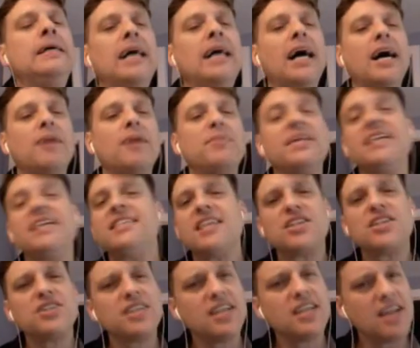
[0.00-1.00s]
Uh, but that's
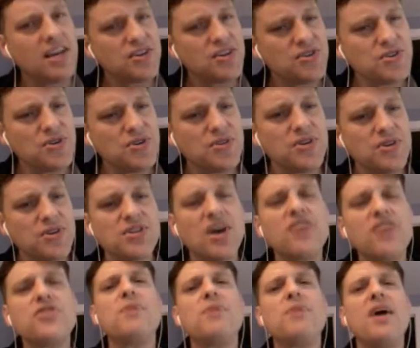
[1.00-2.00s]
actually not true. There's
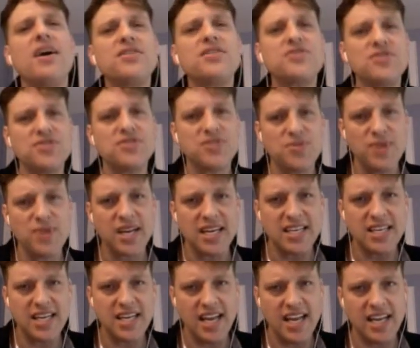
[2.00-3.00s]
other postures that we can
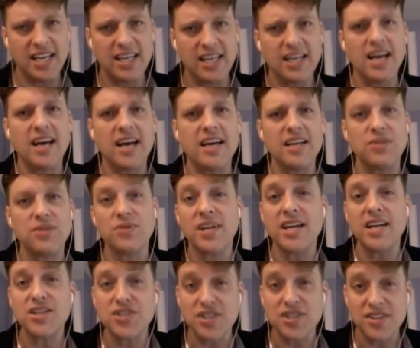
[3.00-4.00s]
take uh, in
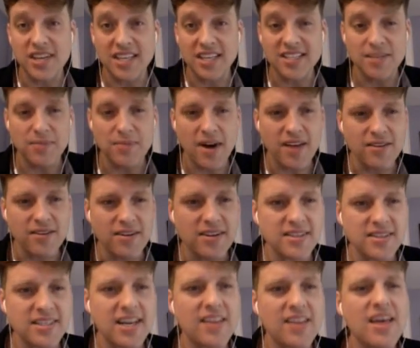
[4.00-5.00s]
relation to things that bother
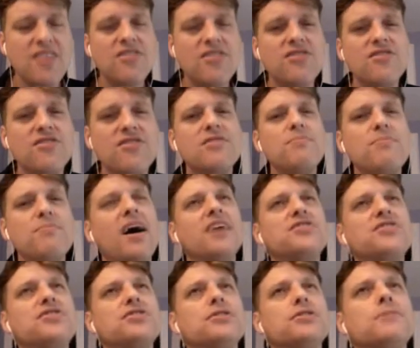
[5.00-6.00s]
us. Now, that third
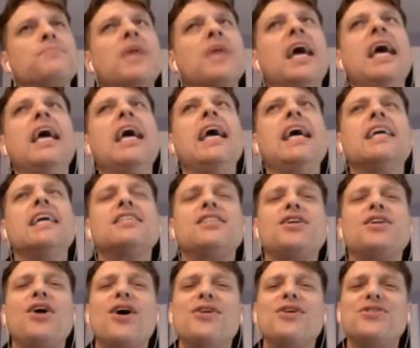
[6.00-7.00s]
posture is a
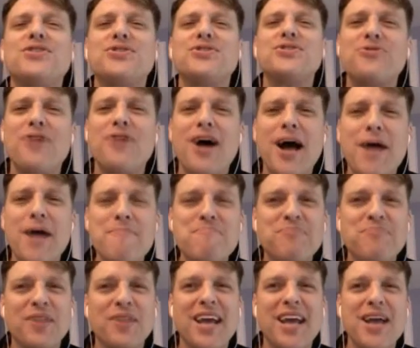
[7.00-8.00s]
little hard to describe,
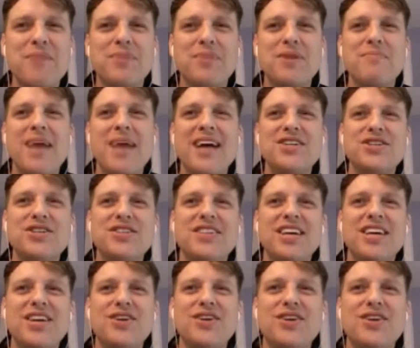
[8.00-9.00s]
okay? But imagine
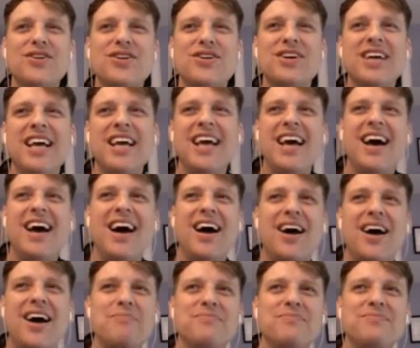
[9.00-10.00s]
that you're
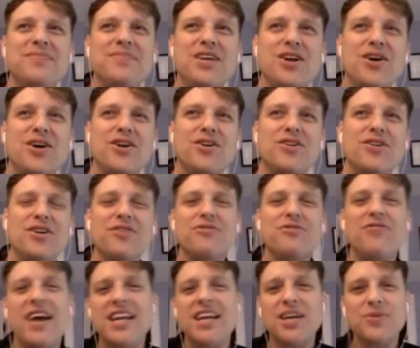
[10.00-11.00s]
um, you know you're, you're
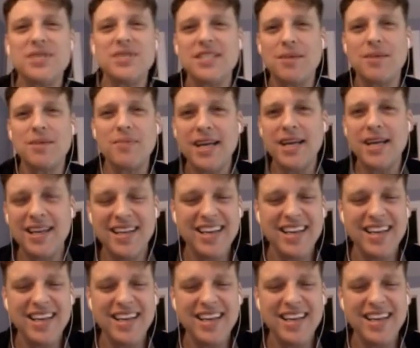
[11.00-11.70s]
fighting with somebody